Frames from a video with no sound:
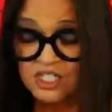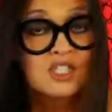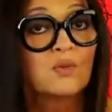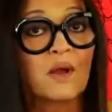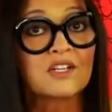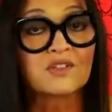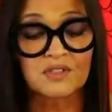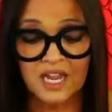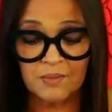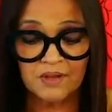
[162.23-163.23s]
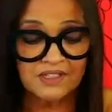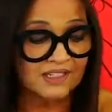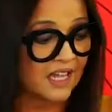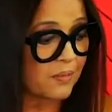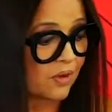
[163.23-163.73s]
to write your name on the
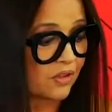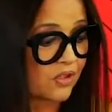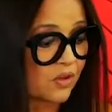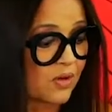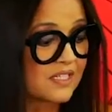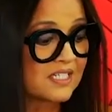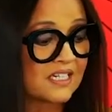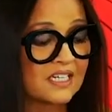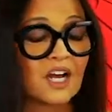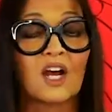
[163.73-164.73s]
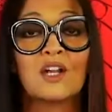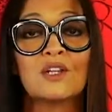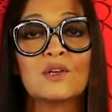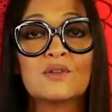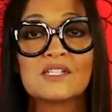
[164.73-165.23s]
label. You're going to need a
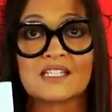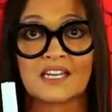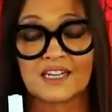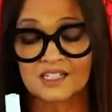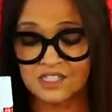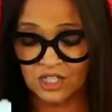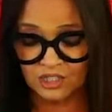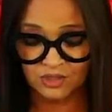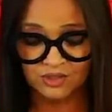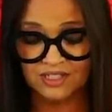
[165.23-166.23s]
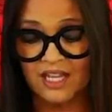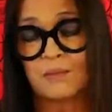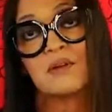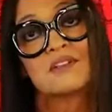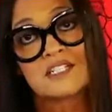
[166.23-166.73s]
glue stick to glue the
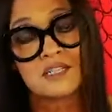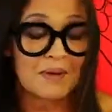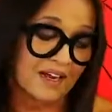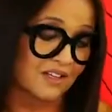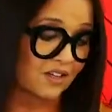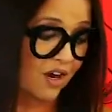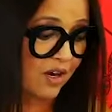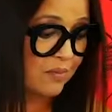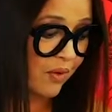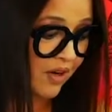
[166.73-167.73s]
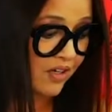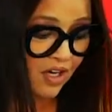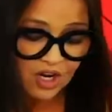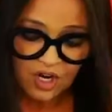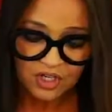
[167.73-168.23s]
label to the back of the cardboard.
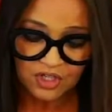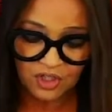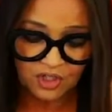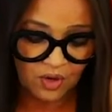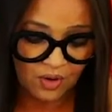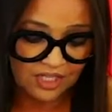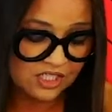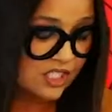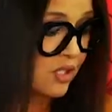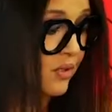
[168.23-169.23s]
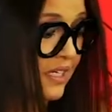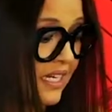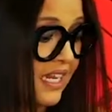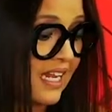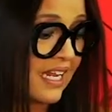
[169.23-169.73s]
You're going to
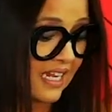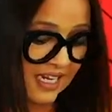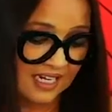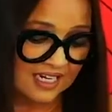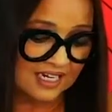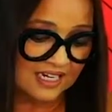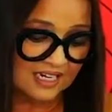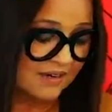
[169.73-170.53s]
need